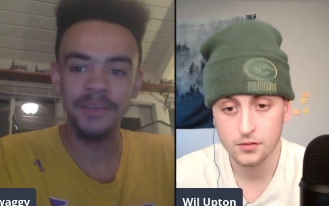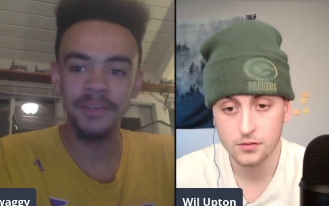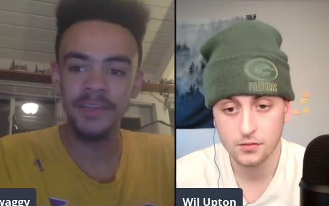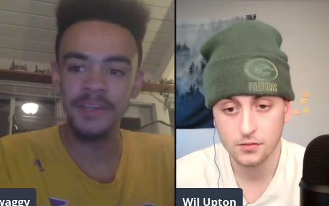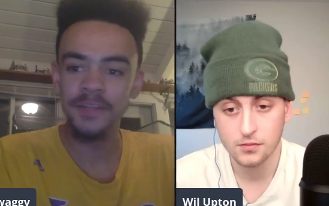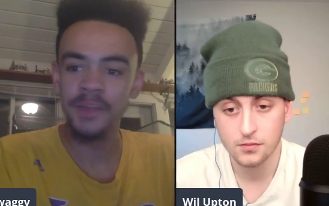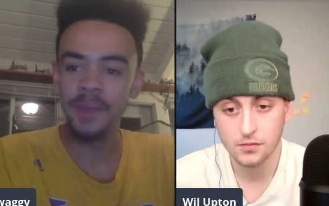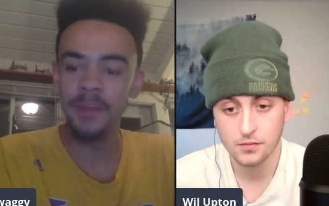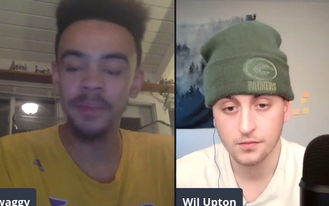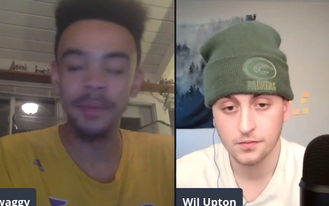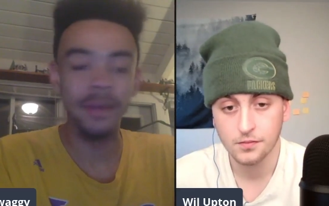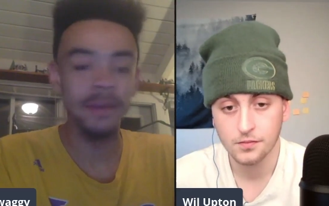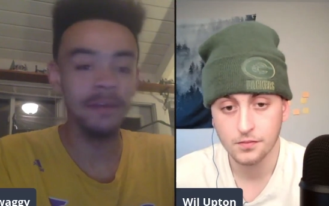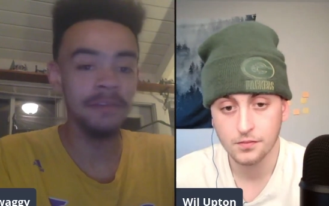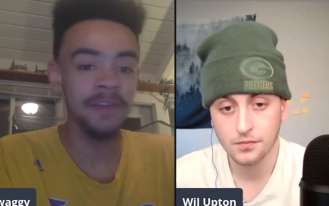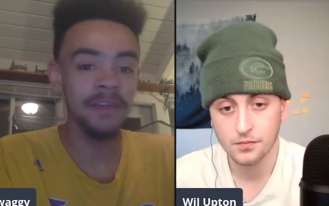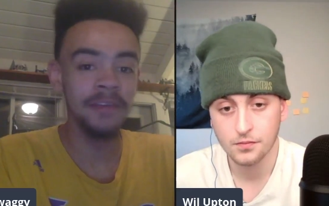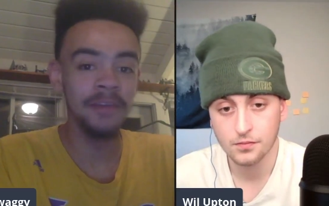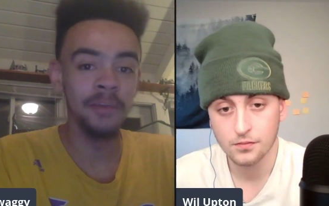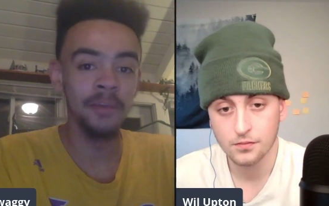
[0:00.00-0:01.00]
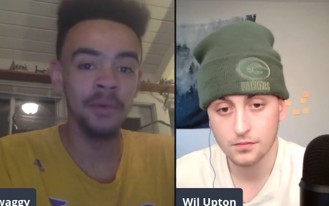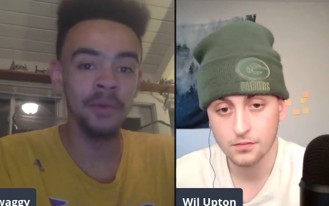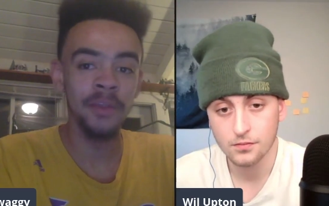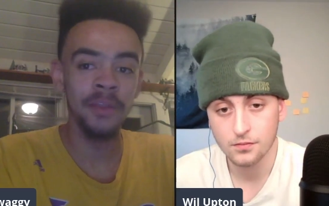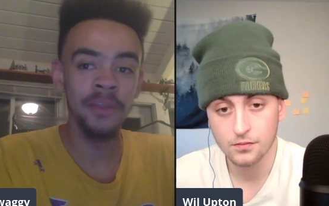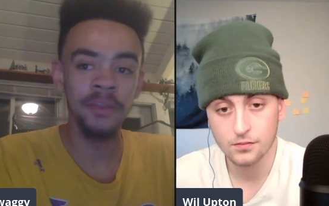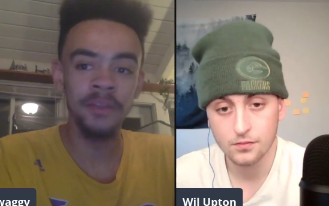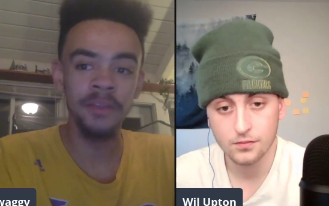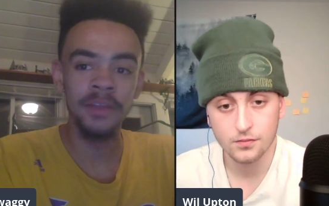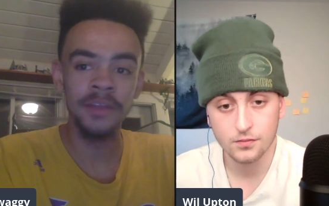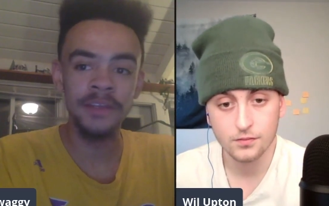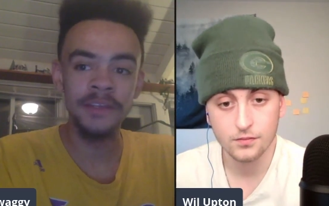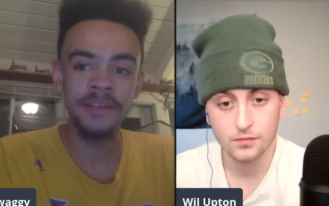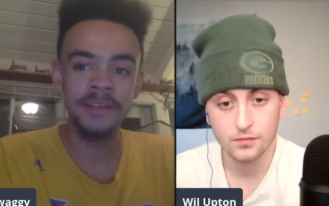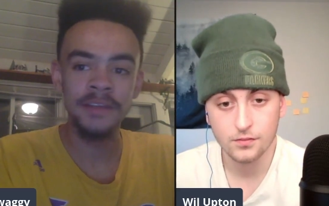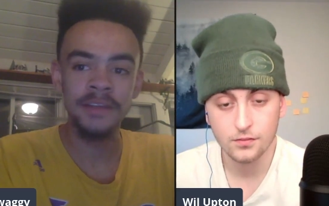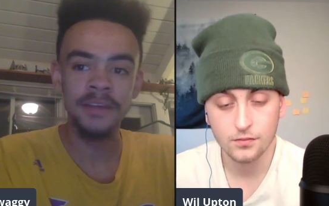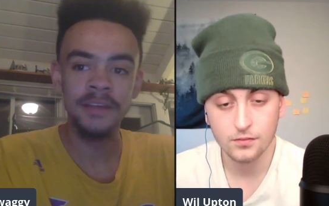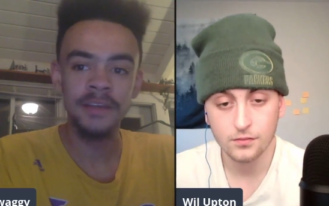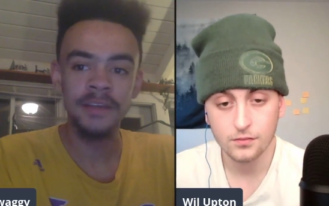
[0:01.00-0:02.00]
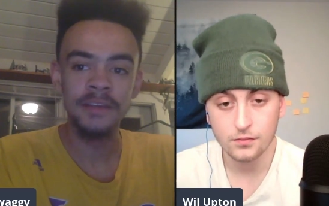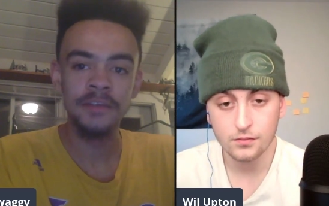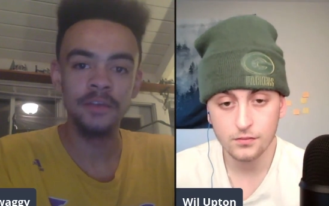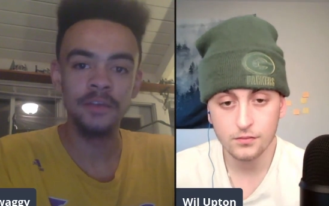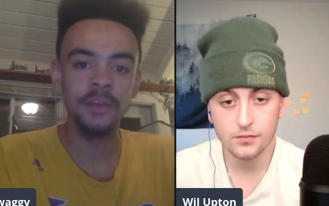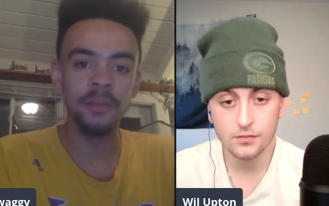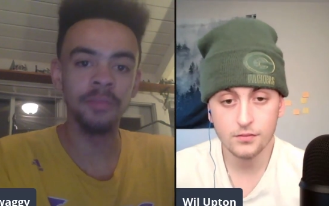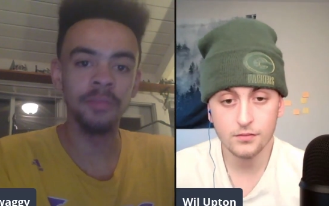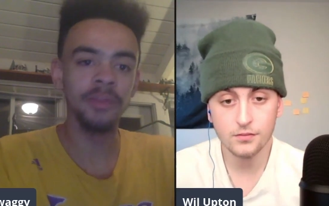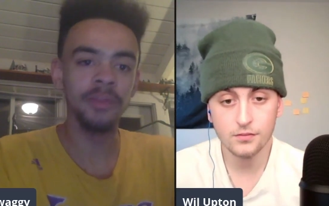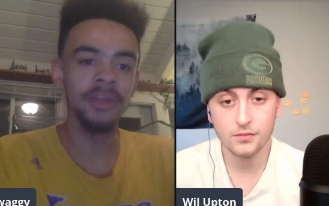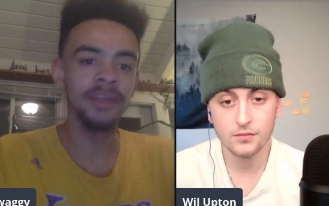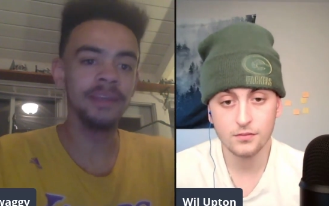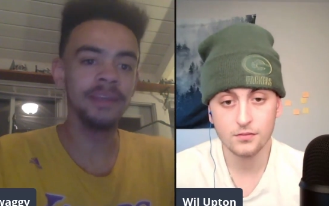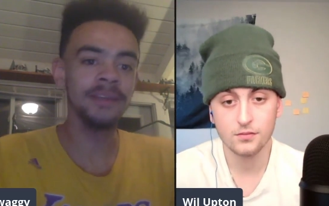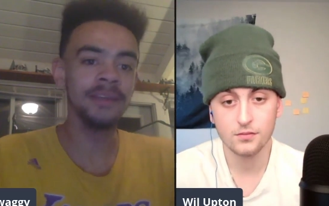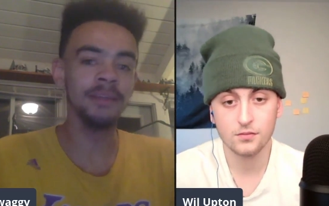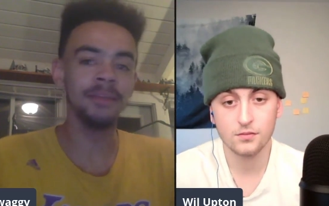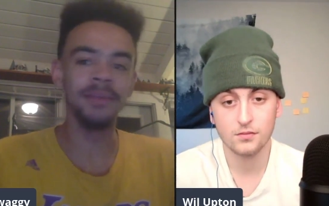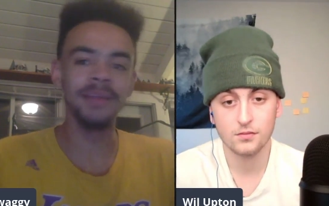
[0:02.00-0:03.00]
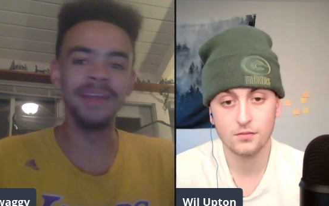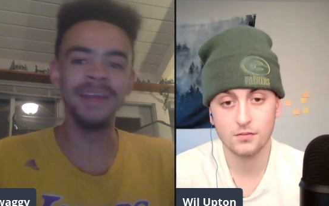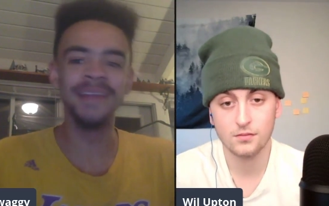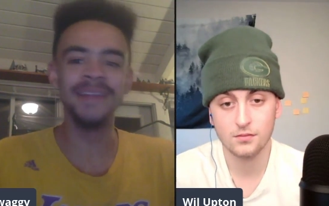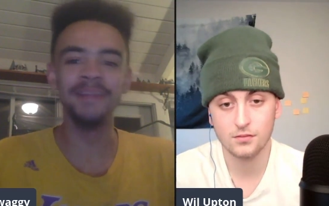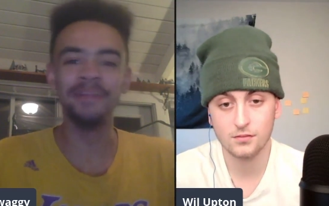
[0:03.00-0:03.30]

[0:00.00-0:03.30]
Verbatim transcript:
Speaker 1: dude. This might be my favorite one on the list. So the Blake the Blake,